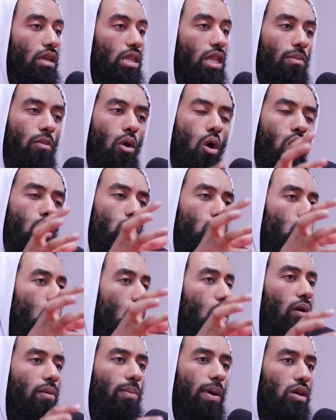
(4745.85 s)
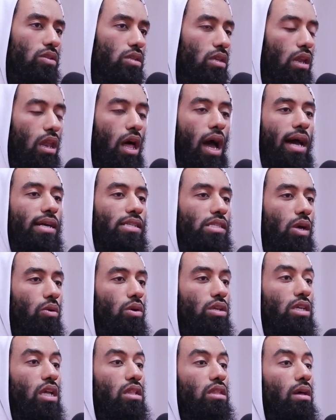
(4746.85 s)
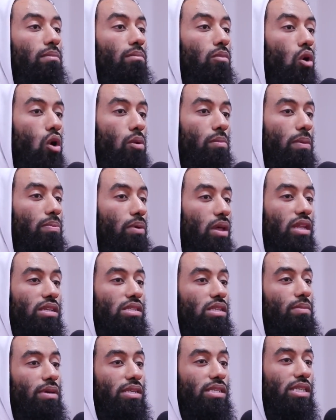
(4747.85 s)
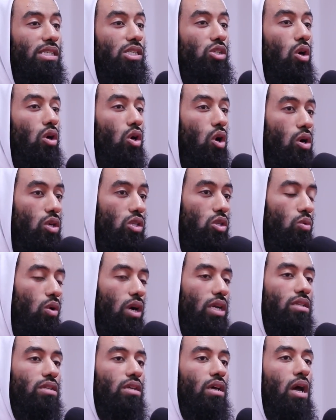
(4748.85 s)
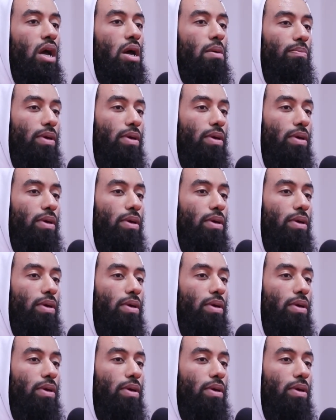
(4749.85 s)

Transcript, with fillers: The more you know about Allah Azza wa Jal, the more my brothers and my sisters, you are going to what?